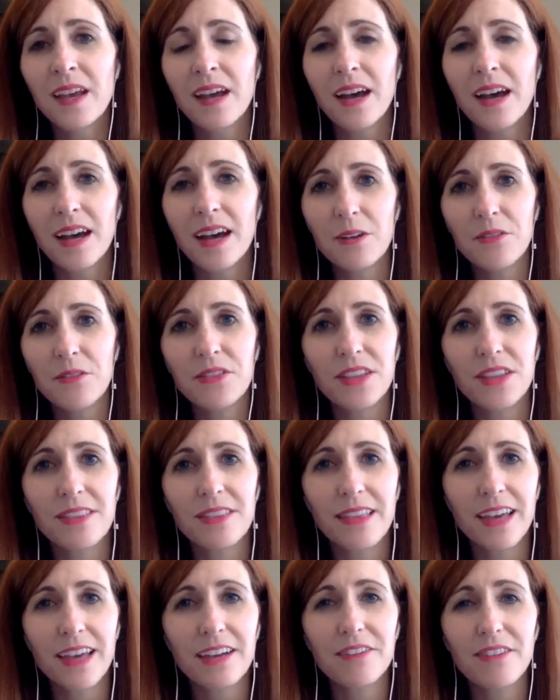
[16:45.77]
I don't think
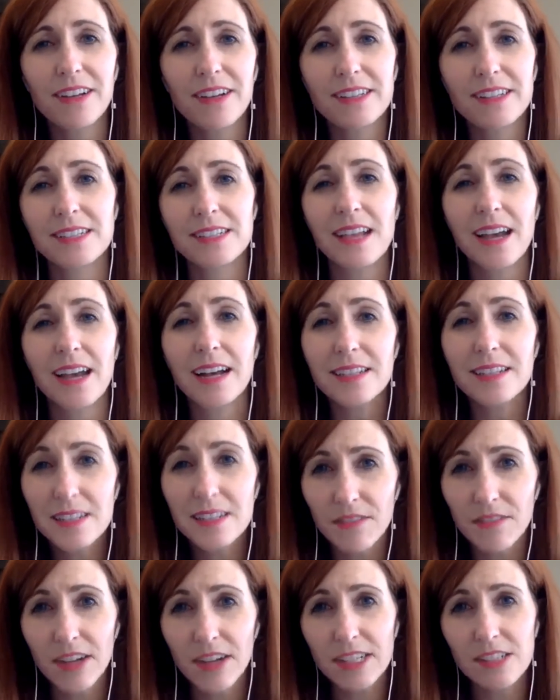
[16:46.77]
that advice is as
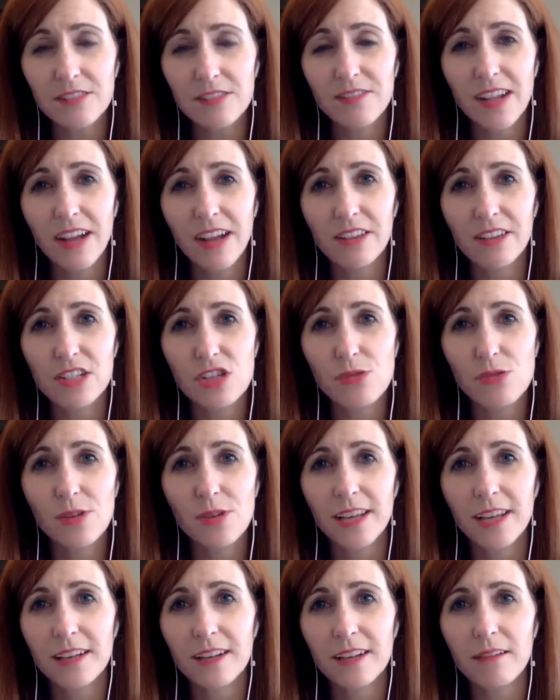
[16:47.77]
effective now that you
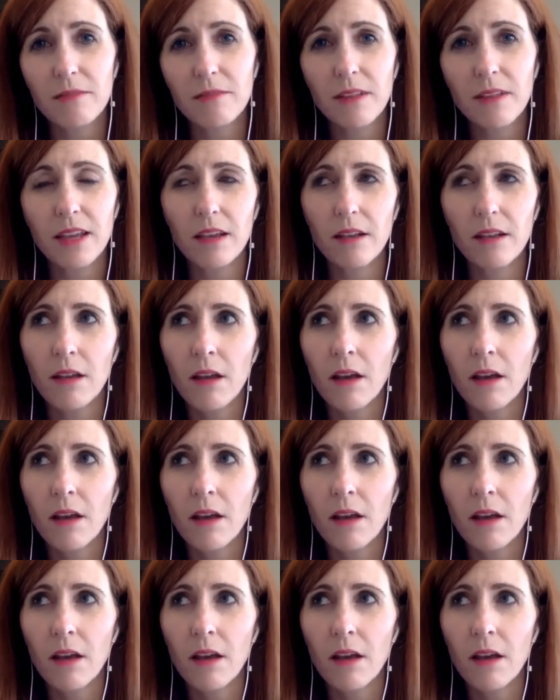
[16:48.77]
can't like